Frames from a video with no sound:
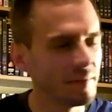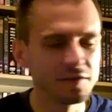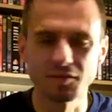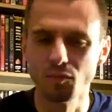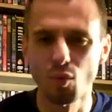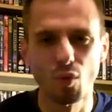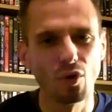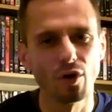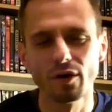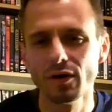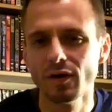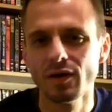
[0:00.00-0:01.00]
be some
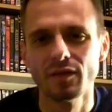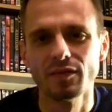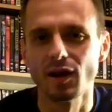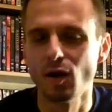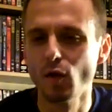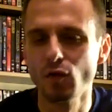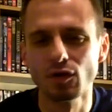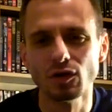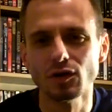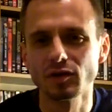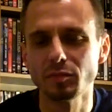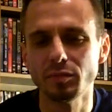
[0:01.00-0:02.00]
more that I
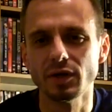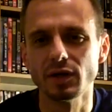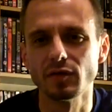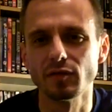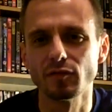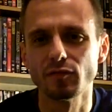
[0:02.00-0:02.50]
overlooked, but